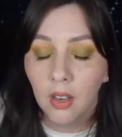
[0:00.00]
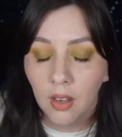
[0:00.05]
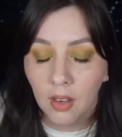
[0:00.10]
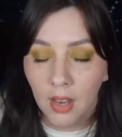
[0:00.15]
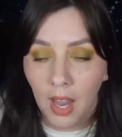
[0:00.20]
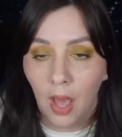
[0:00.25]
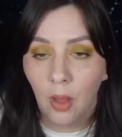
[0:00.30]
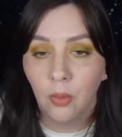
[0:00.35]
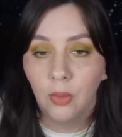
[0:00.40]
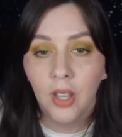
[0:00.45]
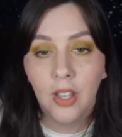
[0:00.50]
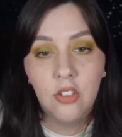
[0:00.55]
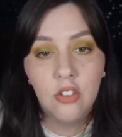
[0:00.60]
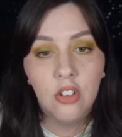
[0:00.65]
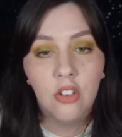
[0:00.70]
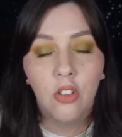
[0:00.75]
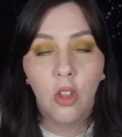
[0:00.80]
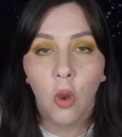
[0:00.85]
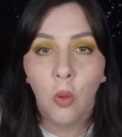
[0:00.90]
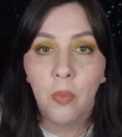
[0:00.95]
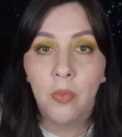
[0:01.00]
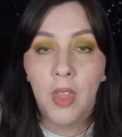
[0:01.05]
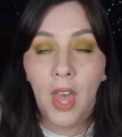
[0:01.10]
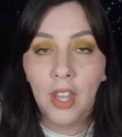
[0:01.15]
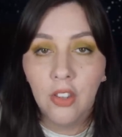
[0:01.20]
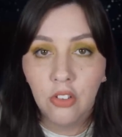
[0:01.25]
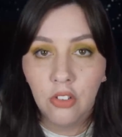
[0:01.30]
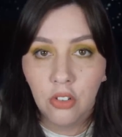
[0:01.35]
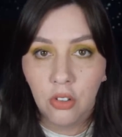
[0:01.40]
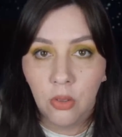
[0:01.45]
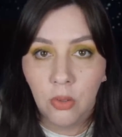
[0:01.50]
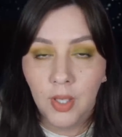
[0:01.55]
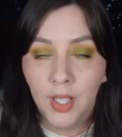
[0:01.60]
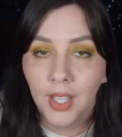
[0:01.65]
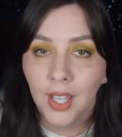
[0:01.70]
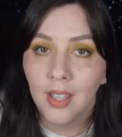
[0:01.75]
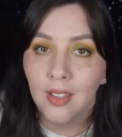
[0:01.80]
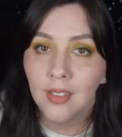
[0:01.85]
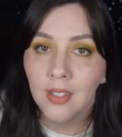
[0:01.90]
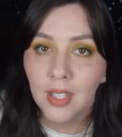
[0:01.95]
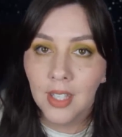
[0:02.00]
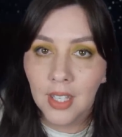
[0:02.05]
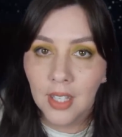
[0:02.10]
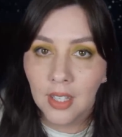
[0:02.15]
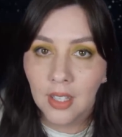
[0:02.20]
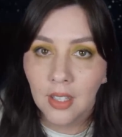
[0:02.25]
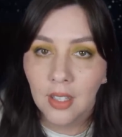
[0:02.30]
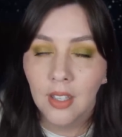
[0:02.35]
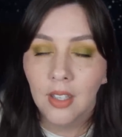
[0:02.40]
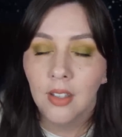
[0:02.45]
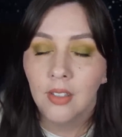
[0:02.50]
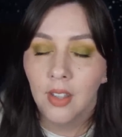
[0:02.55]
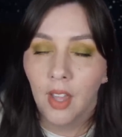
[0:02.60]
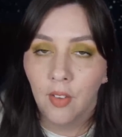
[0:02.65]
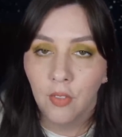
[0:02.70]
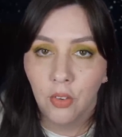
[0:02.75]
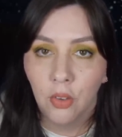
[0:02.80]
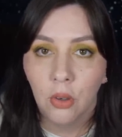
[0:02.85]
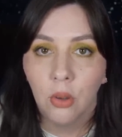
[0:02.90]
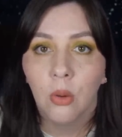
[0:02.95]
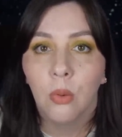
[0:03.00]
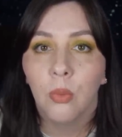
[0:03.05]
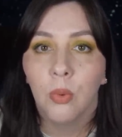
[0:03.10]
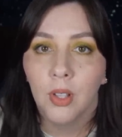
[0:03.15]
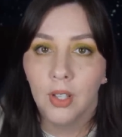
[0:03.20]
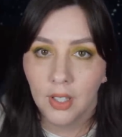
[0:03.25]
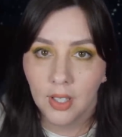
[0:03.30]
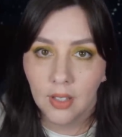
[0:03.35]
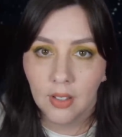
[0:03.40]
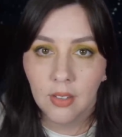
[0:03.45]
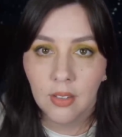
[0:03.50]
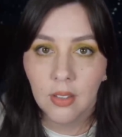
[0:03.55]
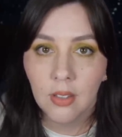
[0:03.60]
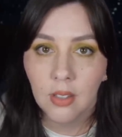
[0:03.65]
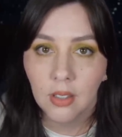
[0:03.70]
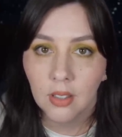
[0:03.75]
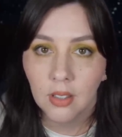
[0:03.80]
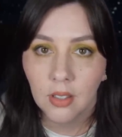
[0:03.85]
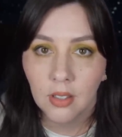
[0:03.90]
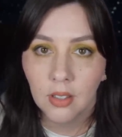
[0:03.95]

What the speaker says: Now, let's just hope that's true in case he is ever released.